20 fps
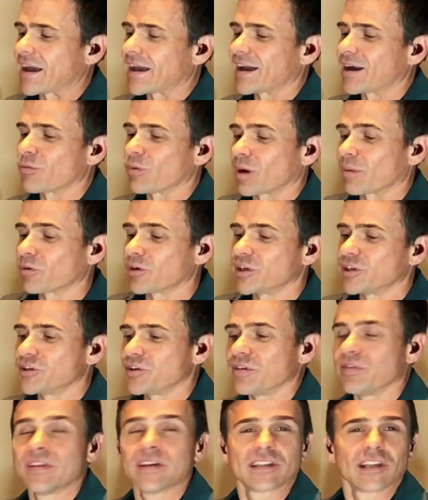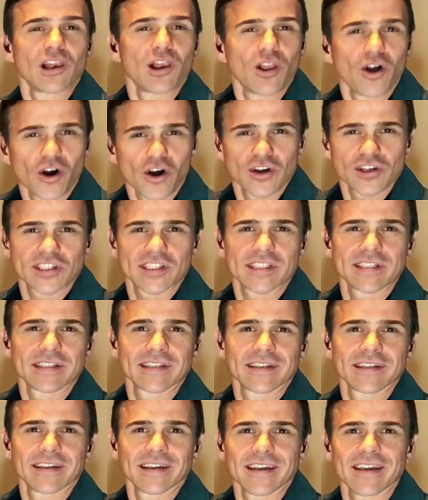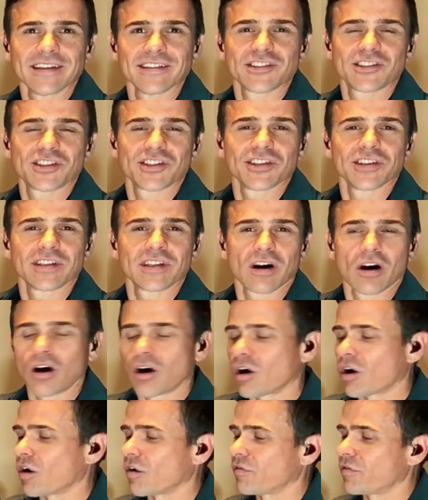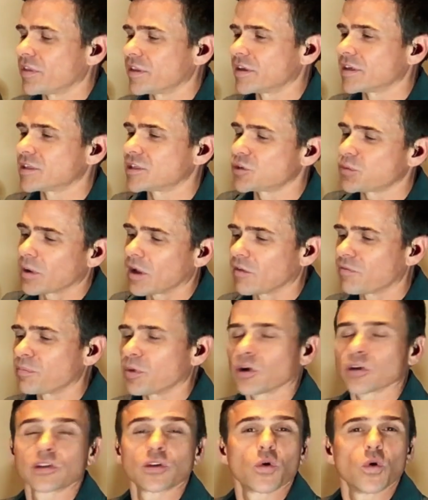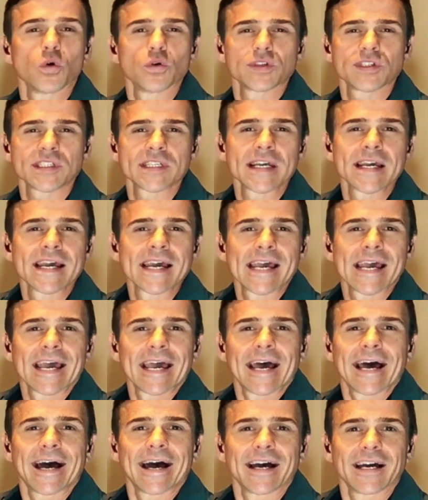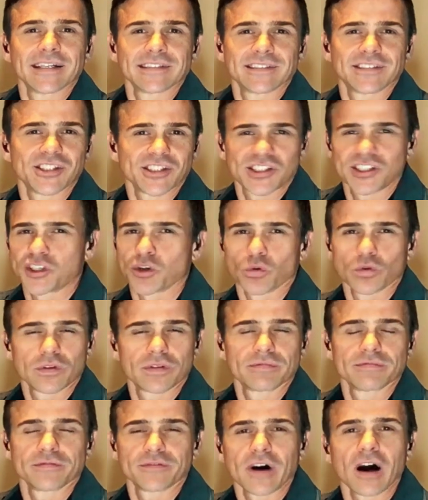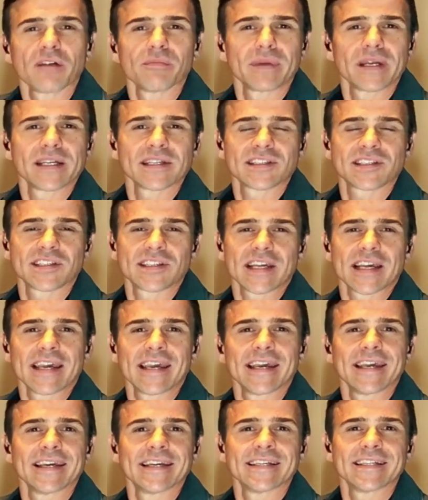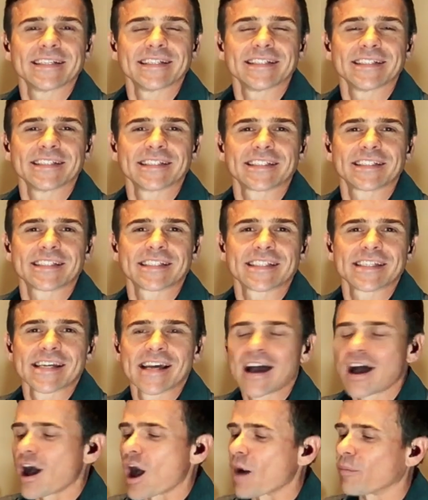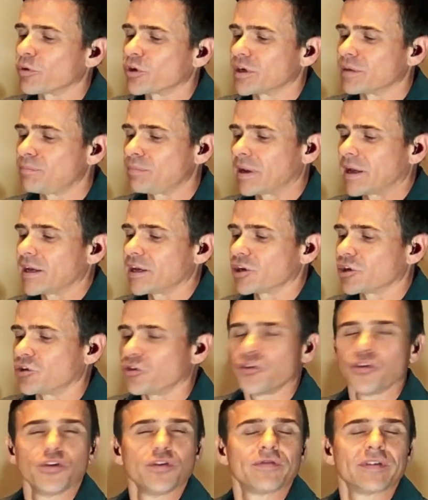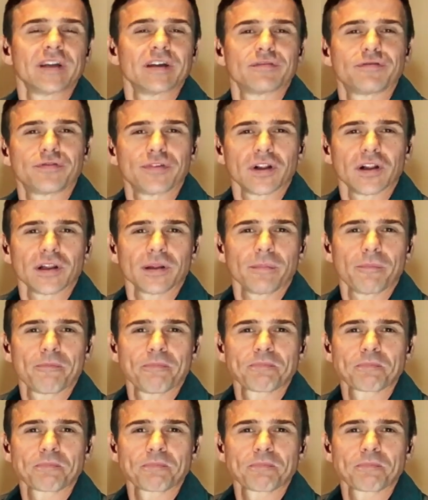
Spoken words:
What I'm going to do in the last insert of the 12-part course, it's just short 5 minutes, is I'm going to play a groove and a fill